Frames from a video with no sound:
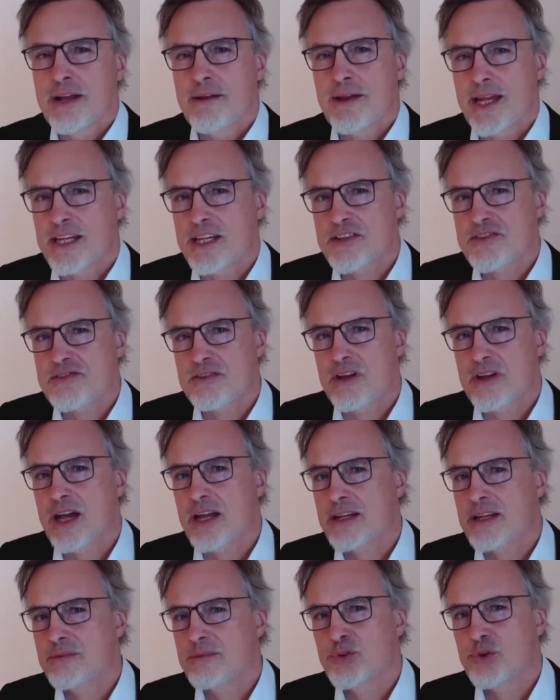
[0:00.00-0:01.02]
And it's
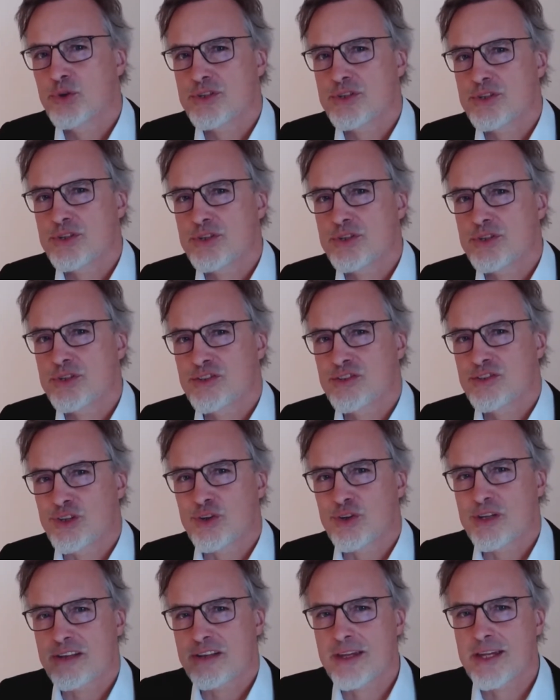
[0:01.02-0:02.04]
not important to
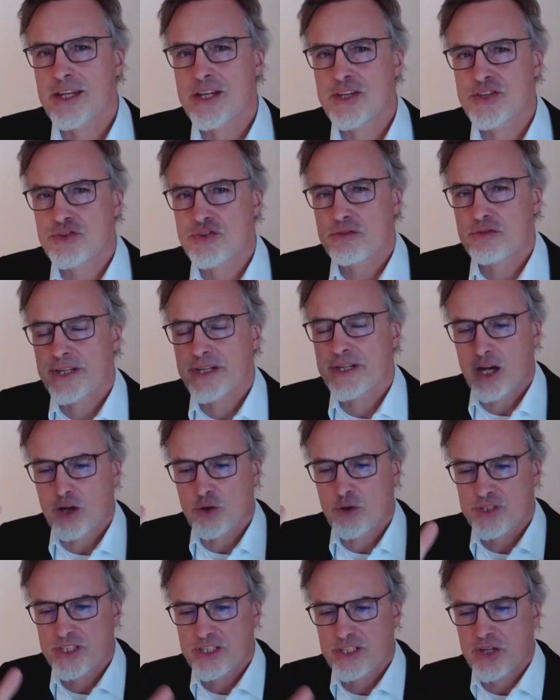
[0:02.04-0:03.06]
look at the history, how
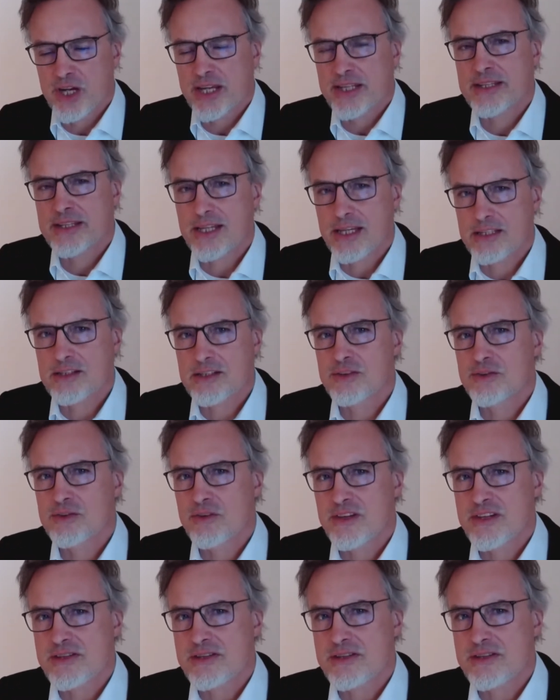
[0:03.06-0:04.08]
did I get into
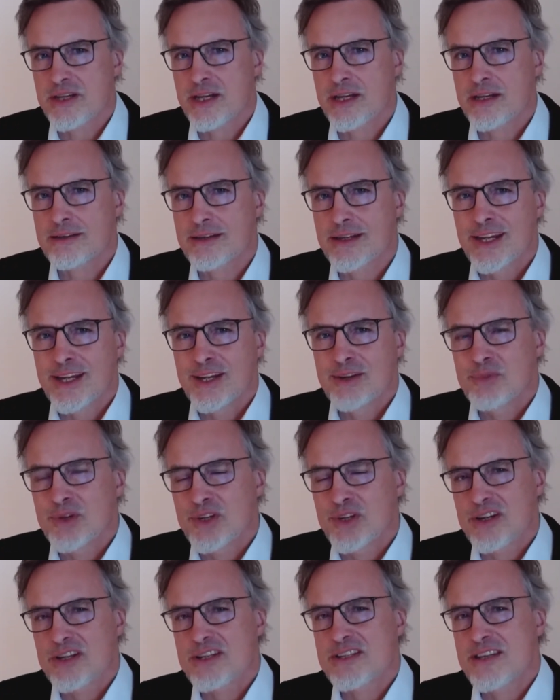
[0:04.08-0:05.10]
this state,
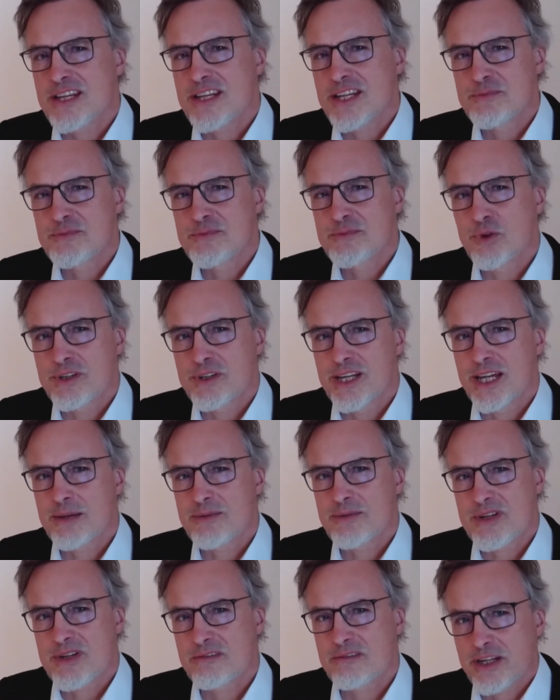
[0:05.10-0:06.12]
because these board
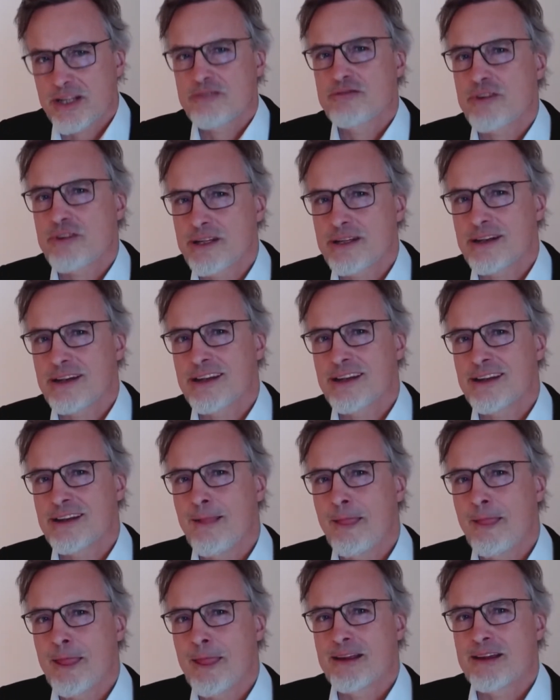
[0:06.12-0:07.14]
games are very friendly,
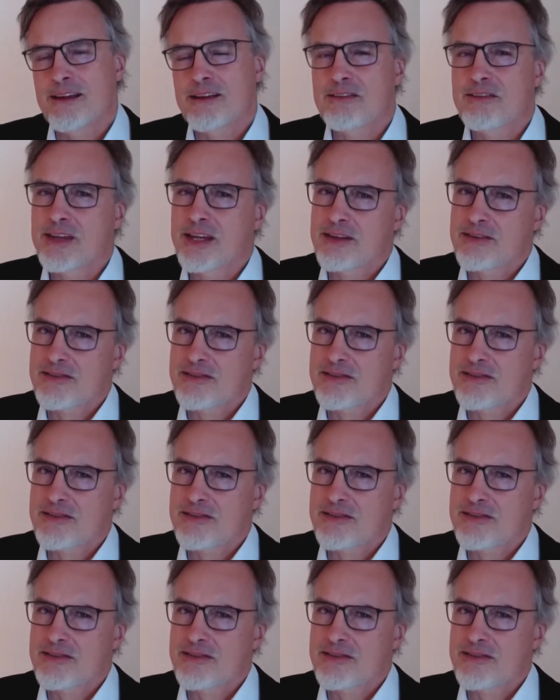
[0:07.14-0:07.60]
they